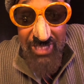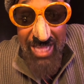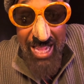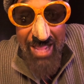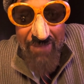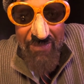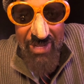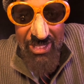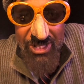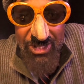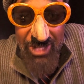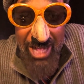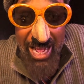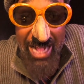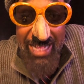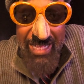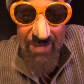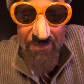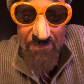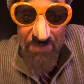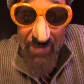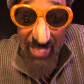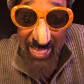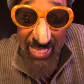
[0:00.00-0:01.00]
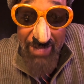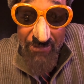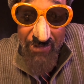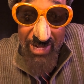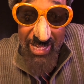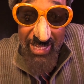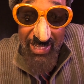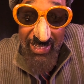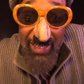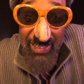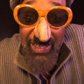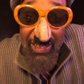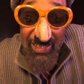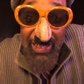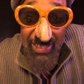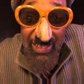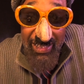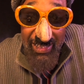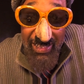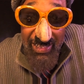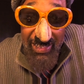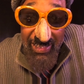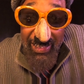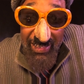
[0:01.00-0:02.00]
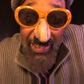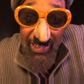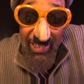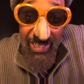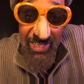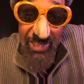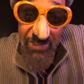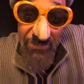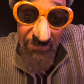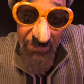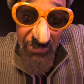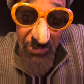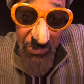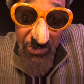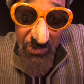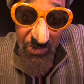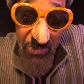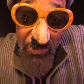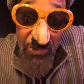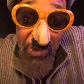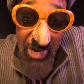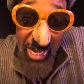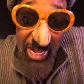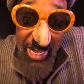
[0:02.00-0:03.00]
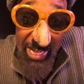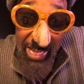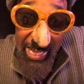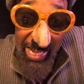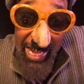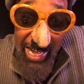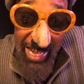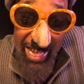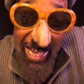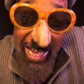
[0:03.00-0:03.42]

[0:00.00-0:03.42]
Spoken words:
time I tried to play with it, it flew away.